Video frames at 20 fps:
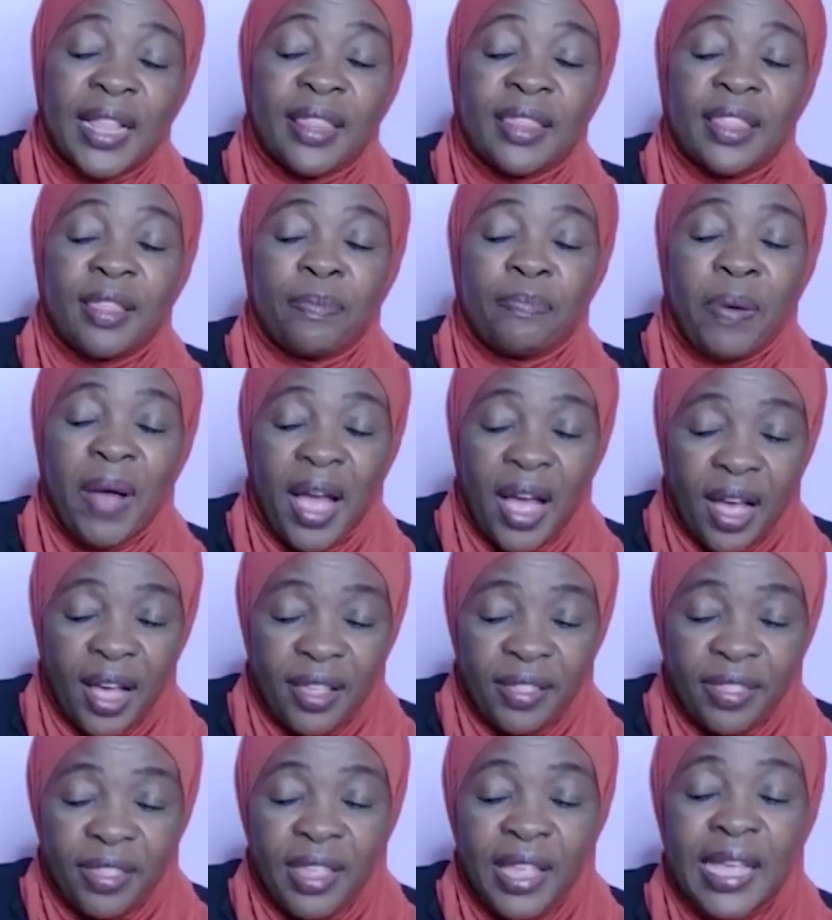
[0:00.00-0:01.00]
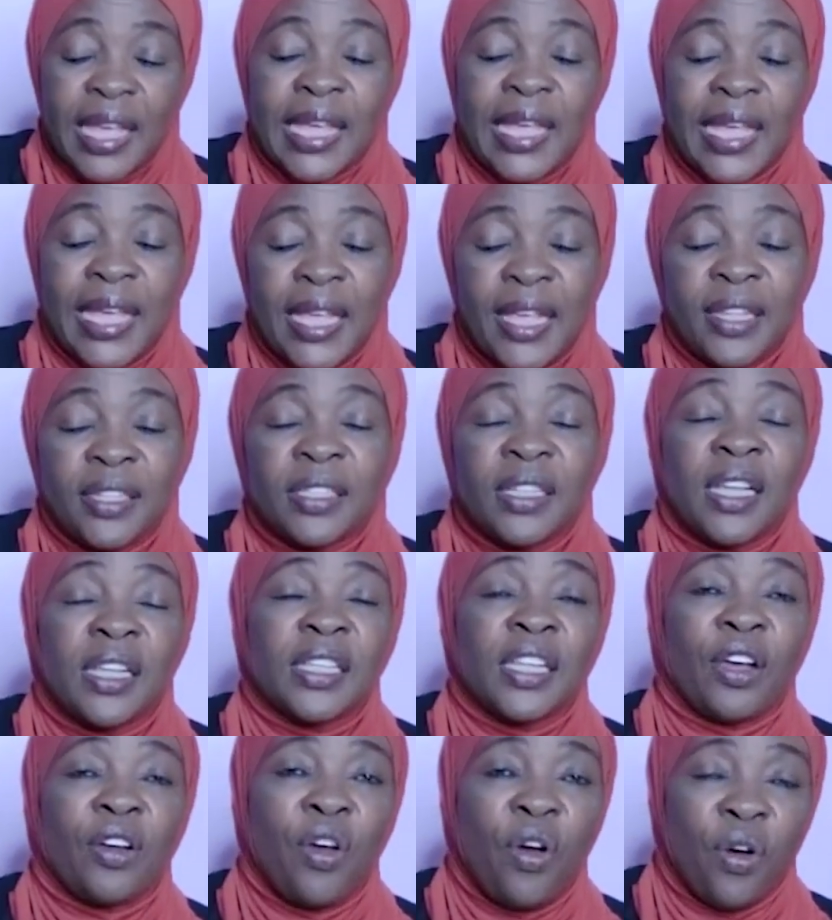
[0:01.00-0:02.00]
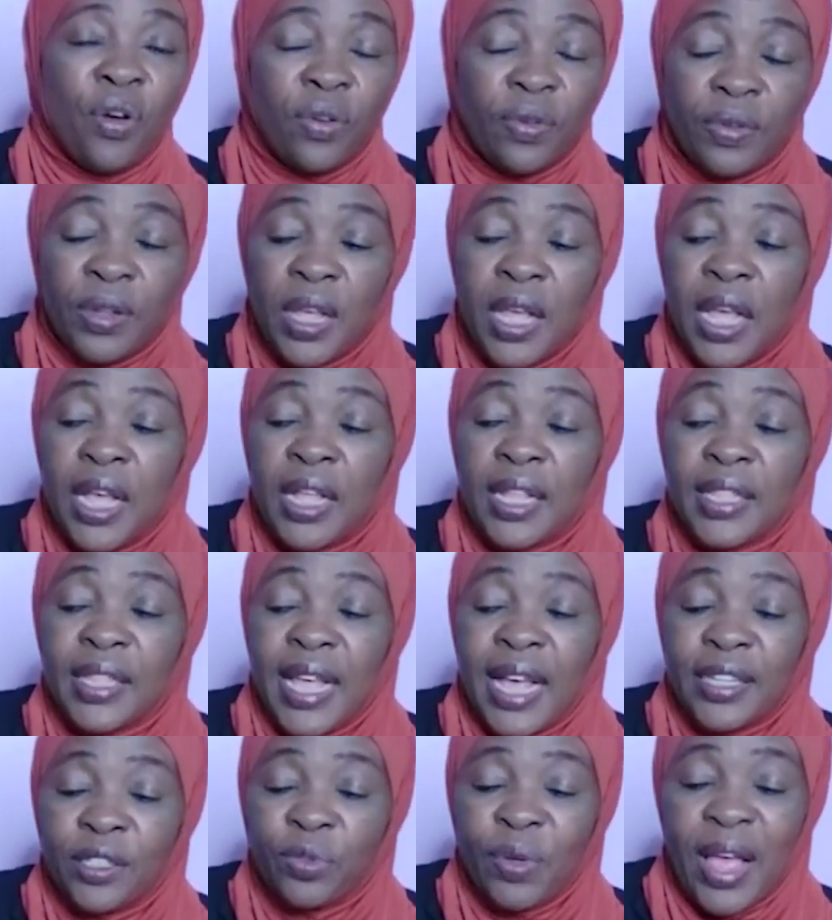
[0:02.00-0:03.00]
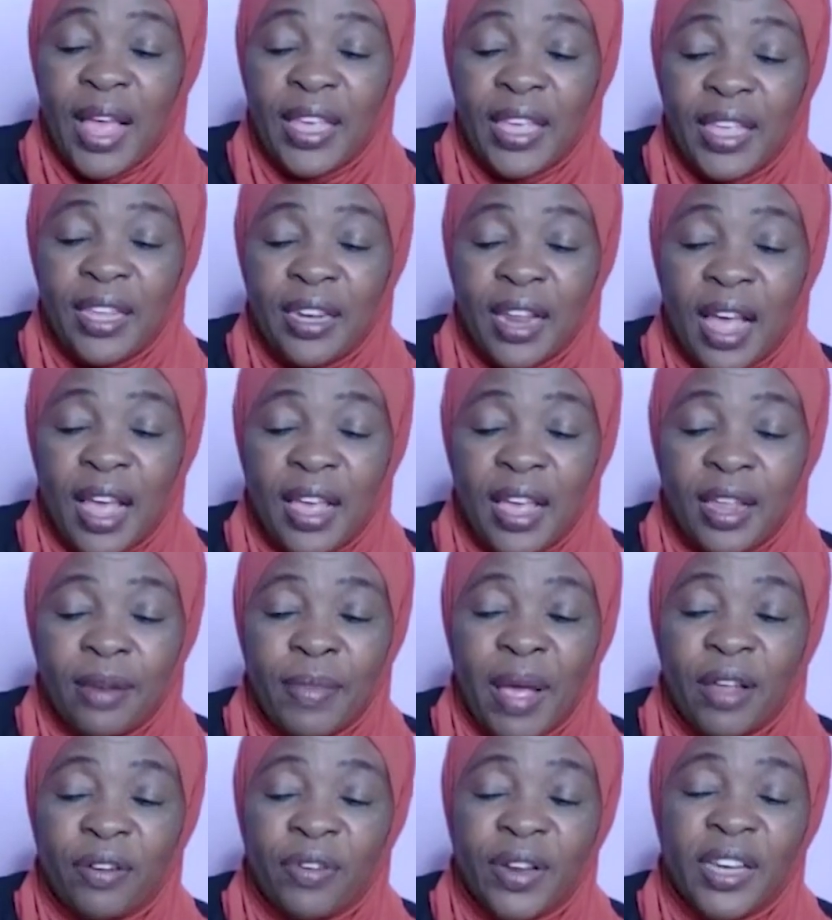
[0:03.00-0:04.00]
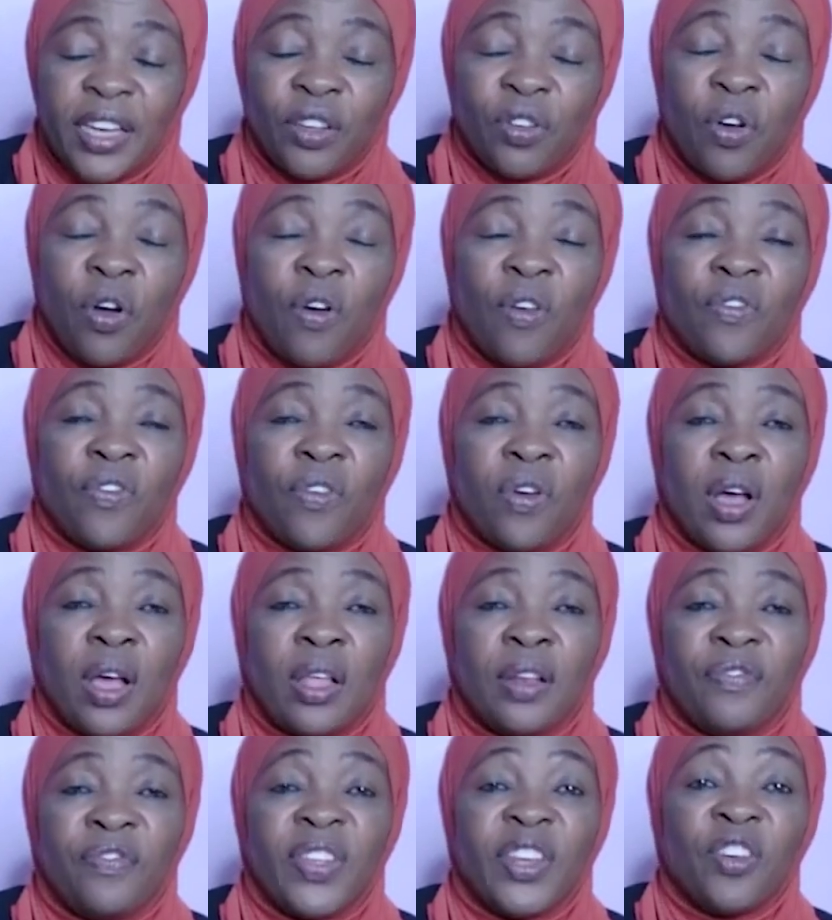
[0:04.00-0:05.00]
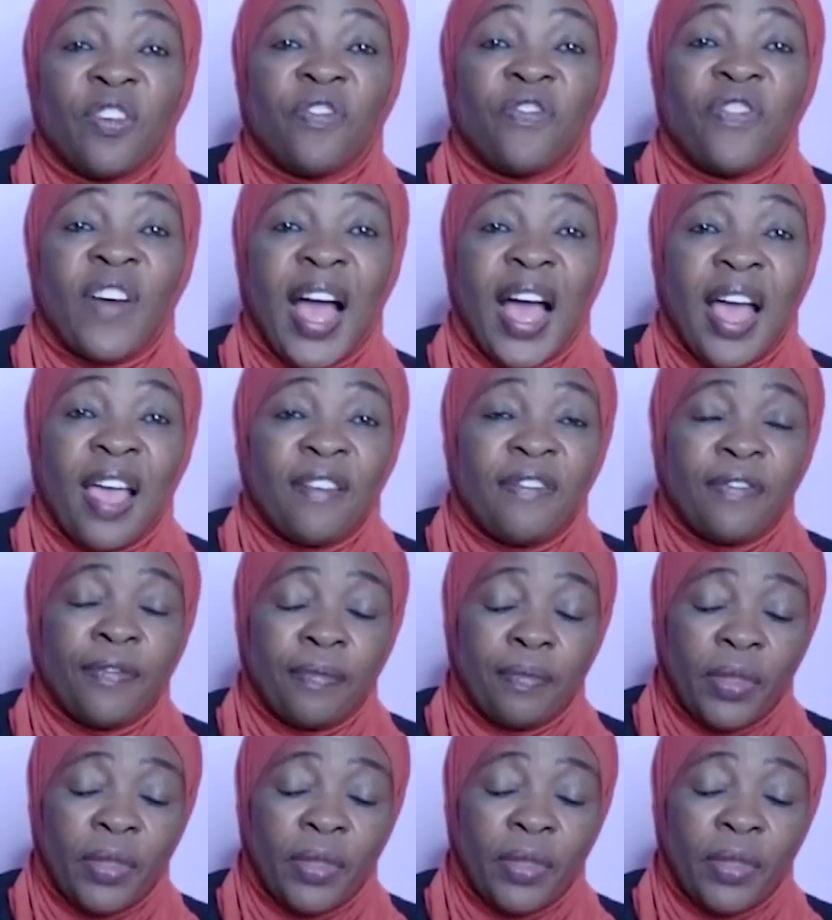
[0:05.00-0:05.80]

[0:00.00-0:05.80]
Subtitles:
The path is the goal. That's why I end my reading of video 5.